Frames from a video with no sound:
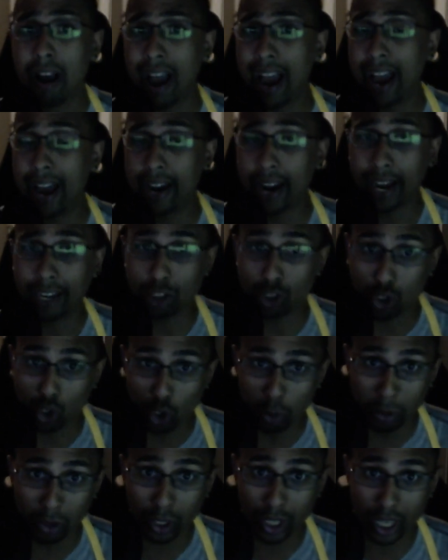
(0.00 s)
And I
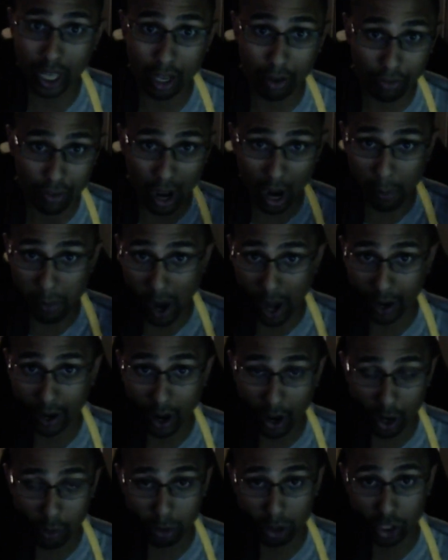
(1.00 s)
do believe, now I'm not
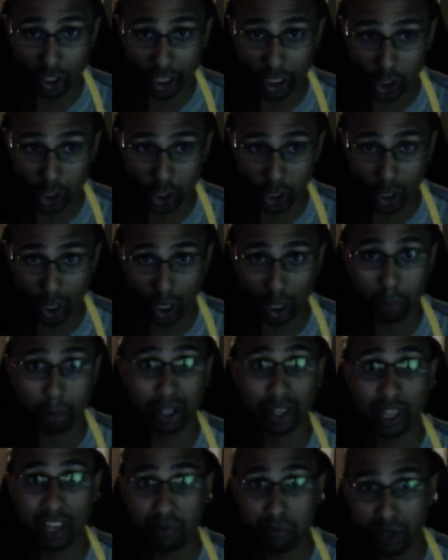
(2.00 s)
100% sure,
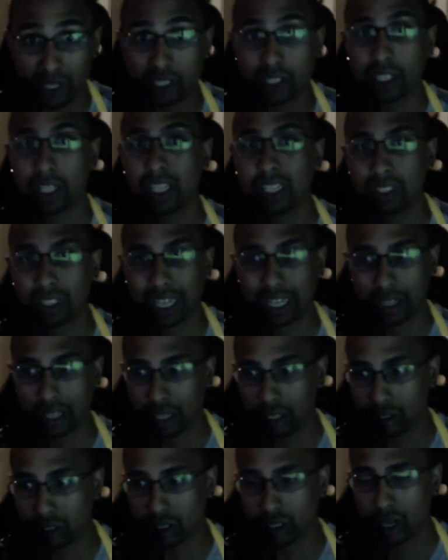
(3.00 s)
but they've been teasing
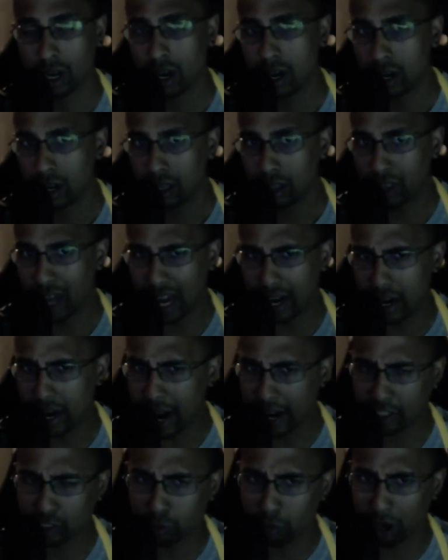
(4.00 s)
this, that
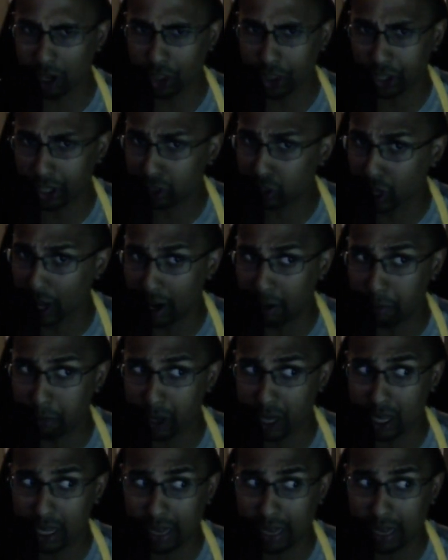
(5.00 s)
next month is going to be